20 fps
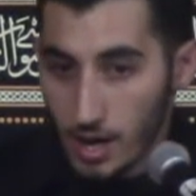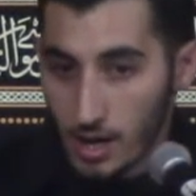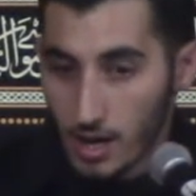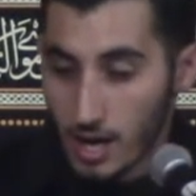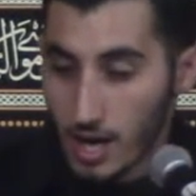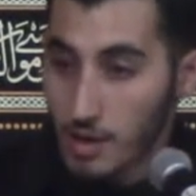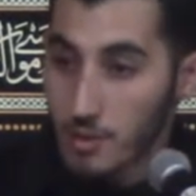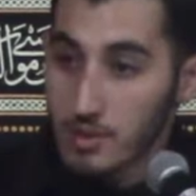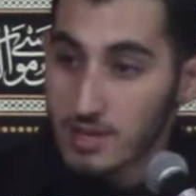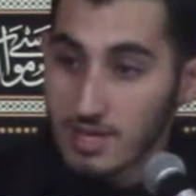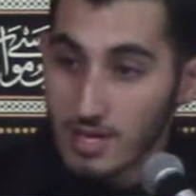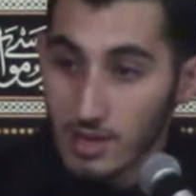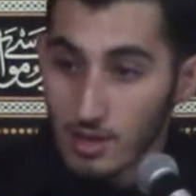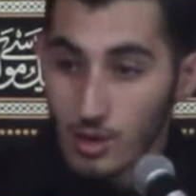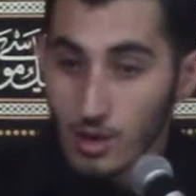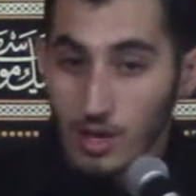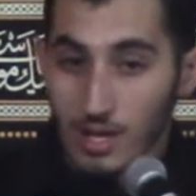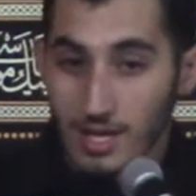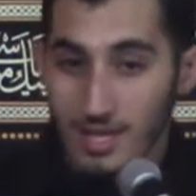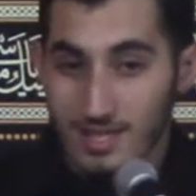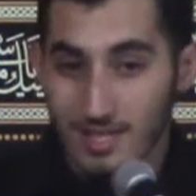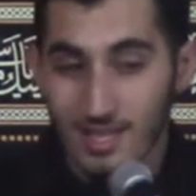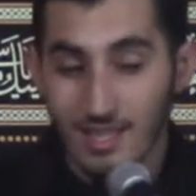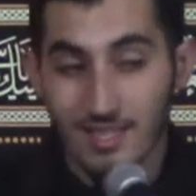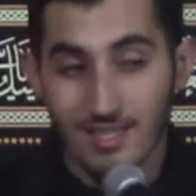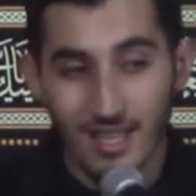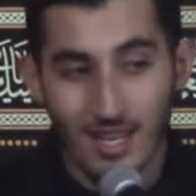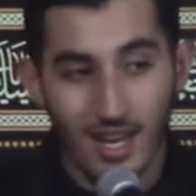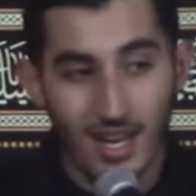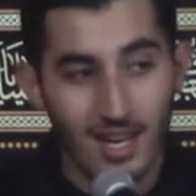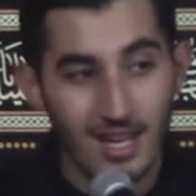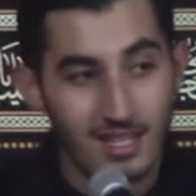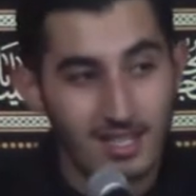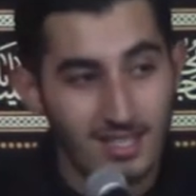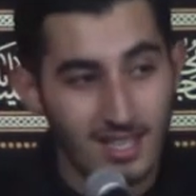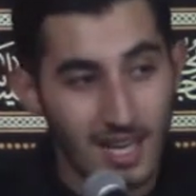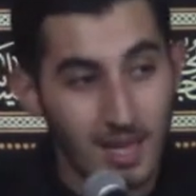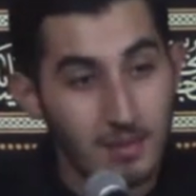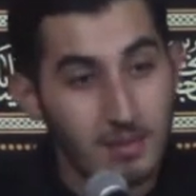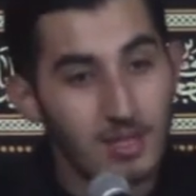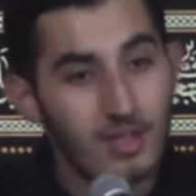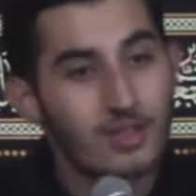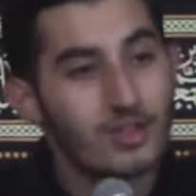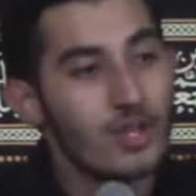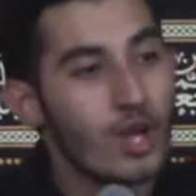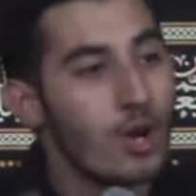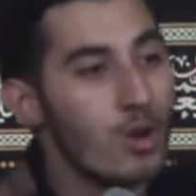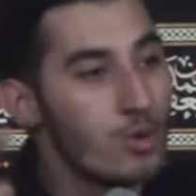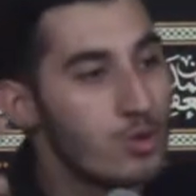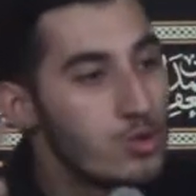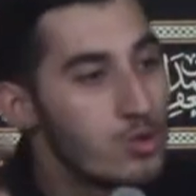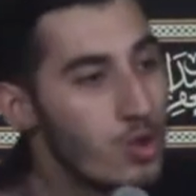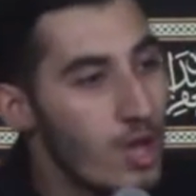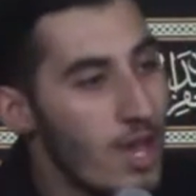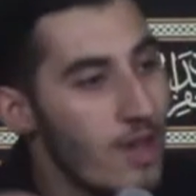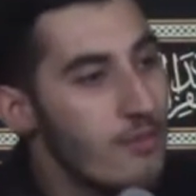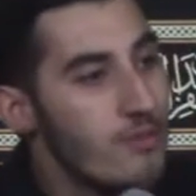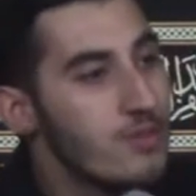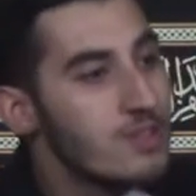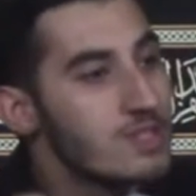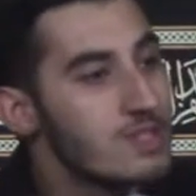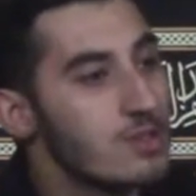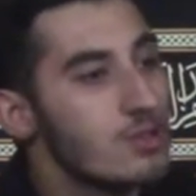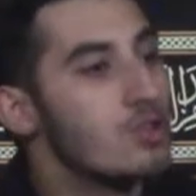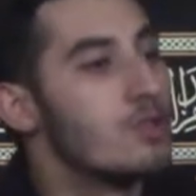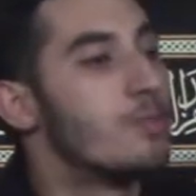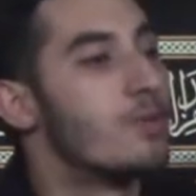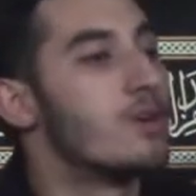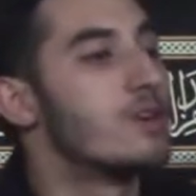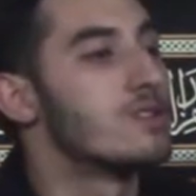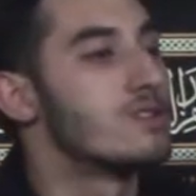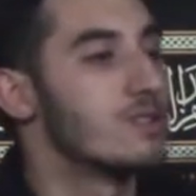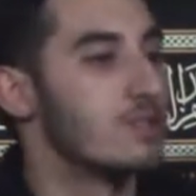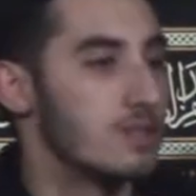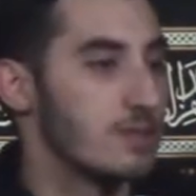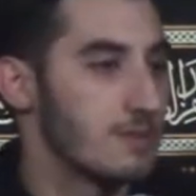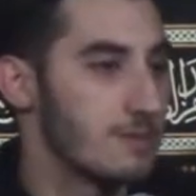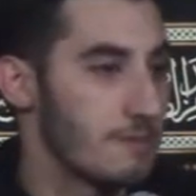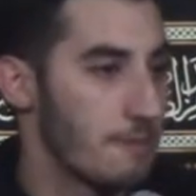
Like we said earlier, Sayyidina Zahra alayhi salam said no to every single person.